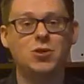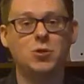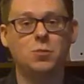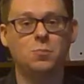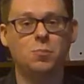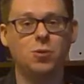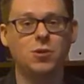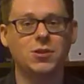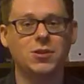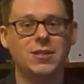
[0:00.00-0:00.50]
to
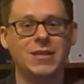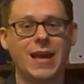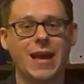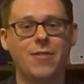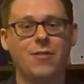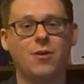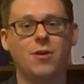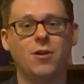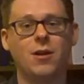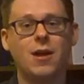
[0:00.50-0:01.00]
put
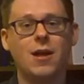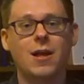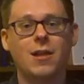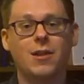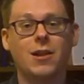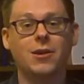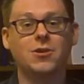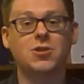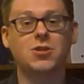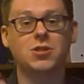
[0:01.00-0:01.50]
together
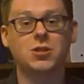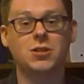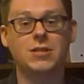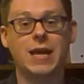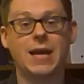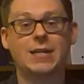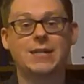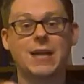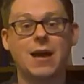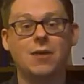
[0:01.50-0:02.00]
lunches to
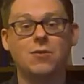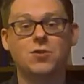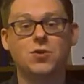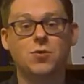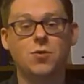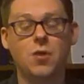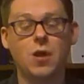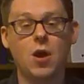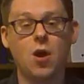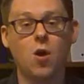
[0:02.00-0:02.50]
take down
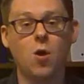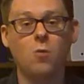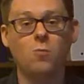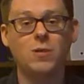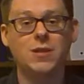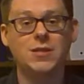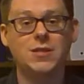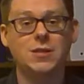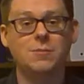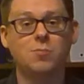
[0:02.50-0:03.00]
to the
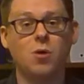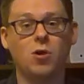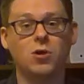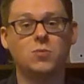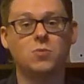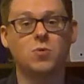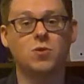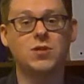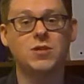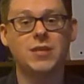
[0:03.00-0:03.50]
homeless in
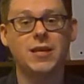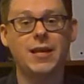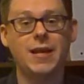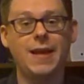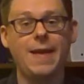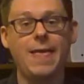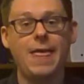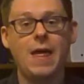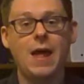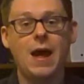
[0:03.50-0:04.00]
Baltimore
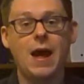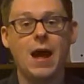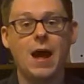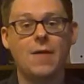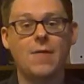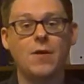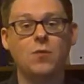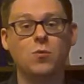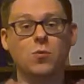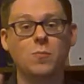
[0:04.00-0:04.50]
City. Uh,
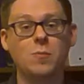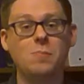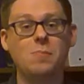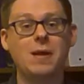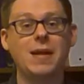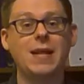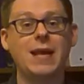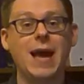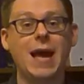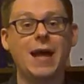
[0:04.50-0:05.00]
and then we'll be meeting